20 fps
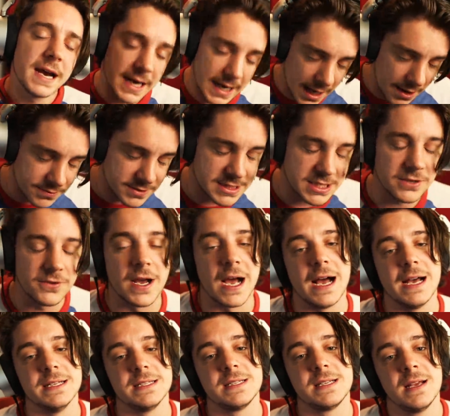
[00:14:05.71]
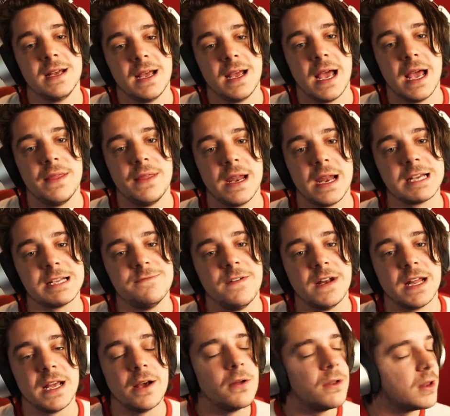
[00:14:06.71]
And I will see you guys in the next
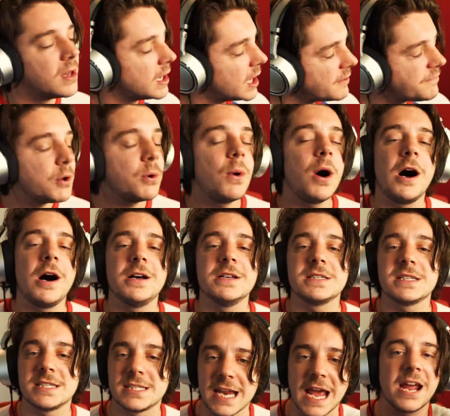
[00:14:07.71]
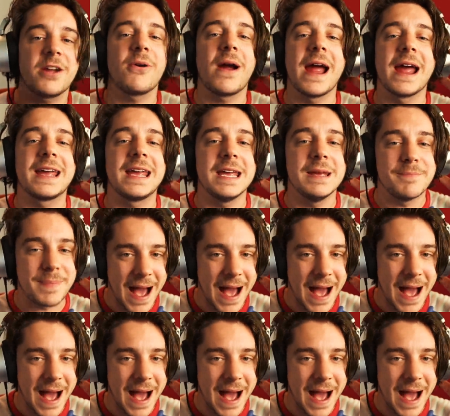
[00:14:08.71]
video. Love you all. Stay cranky.